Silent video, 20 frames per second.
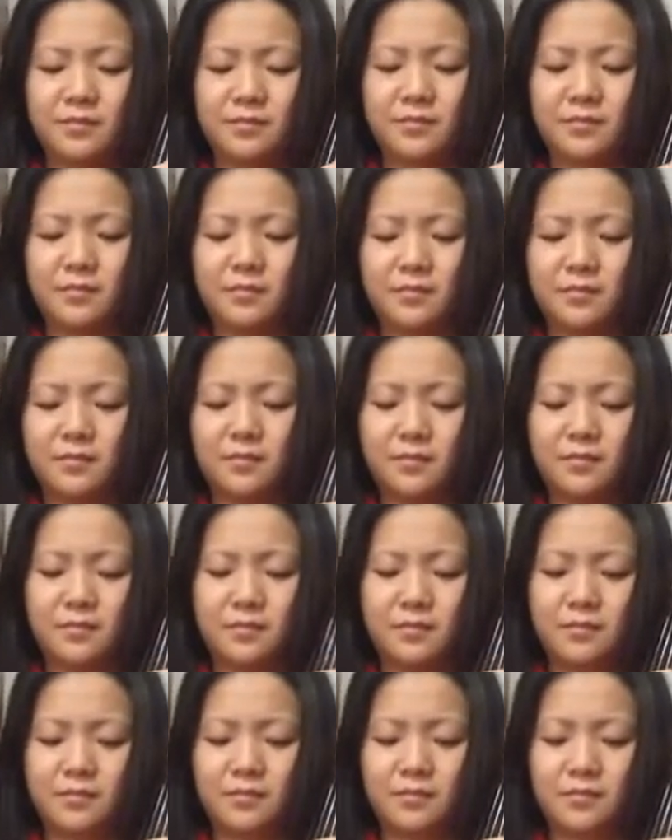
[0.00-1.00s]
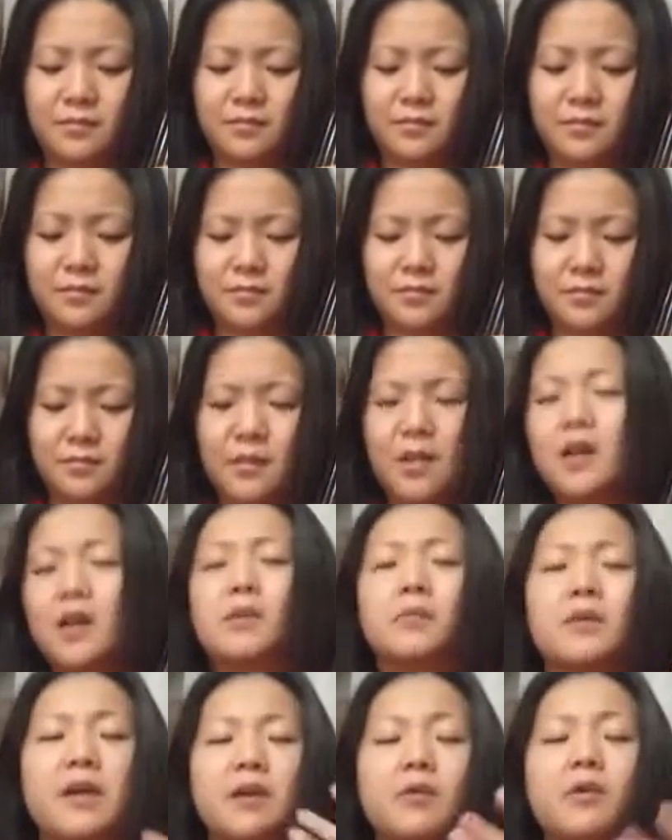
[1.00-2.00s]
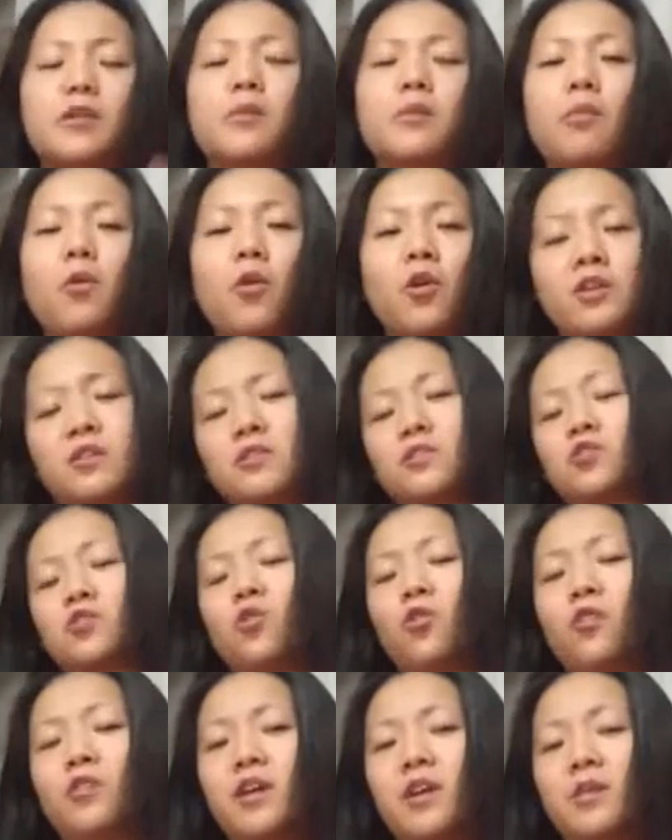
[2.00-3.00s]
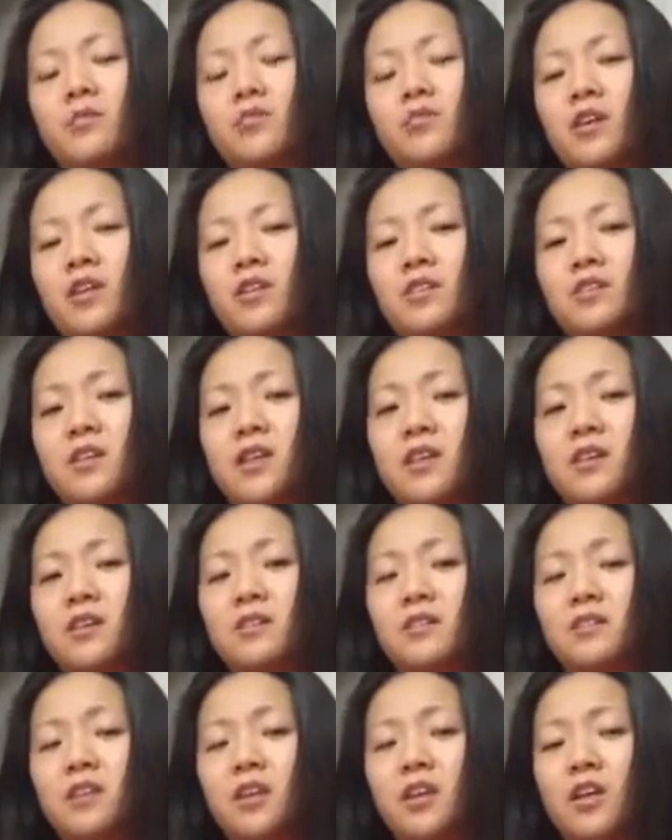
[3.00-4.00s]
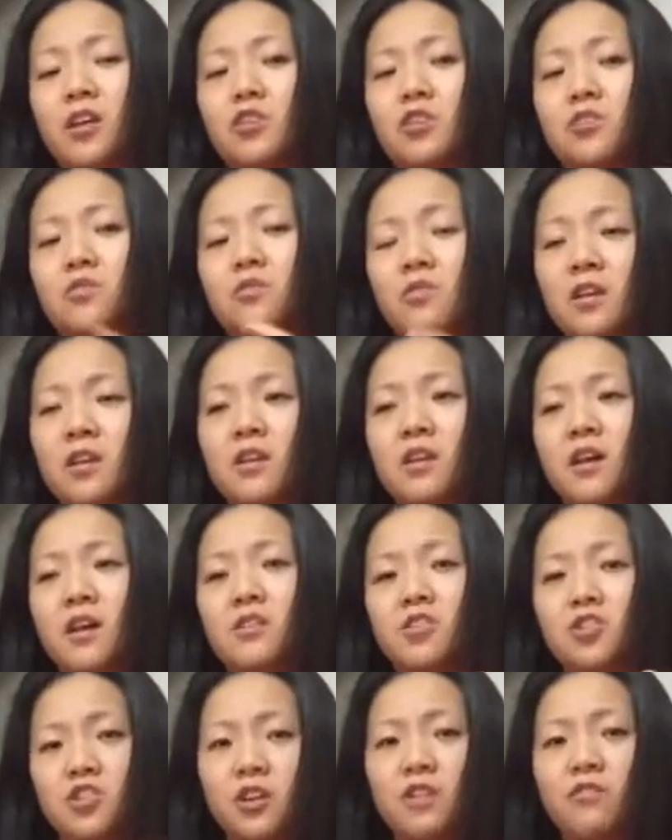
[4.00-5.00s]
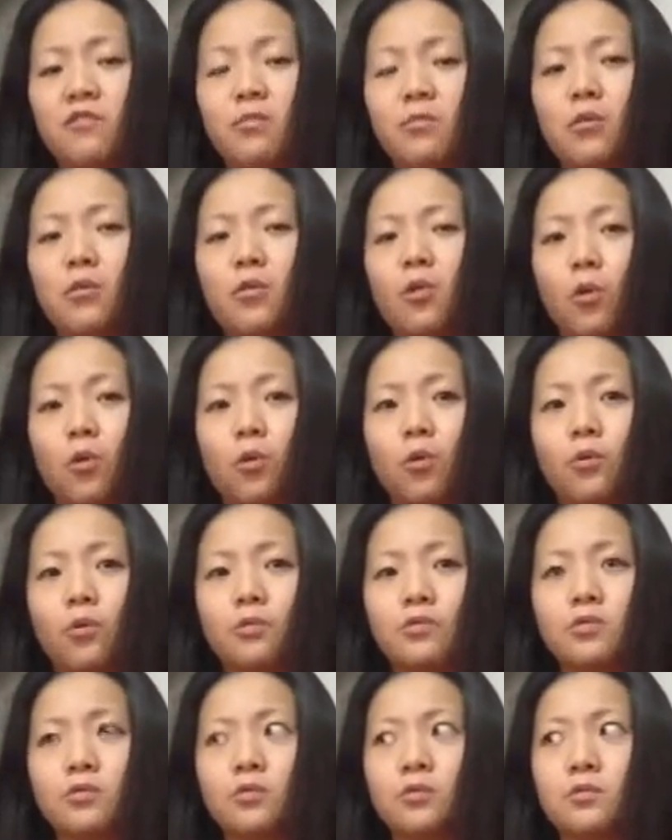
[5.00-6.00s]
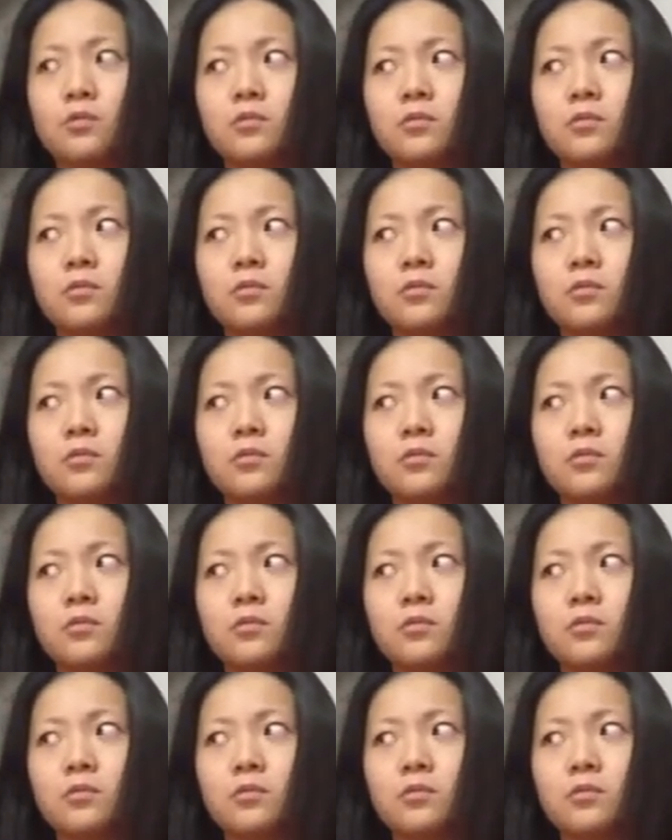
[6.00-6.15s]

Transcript: Play Itzhak Perlman. But anyway, the point of the story I'm trying to say is like you need achievable goals.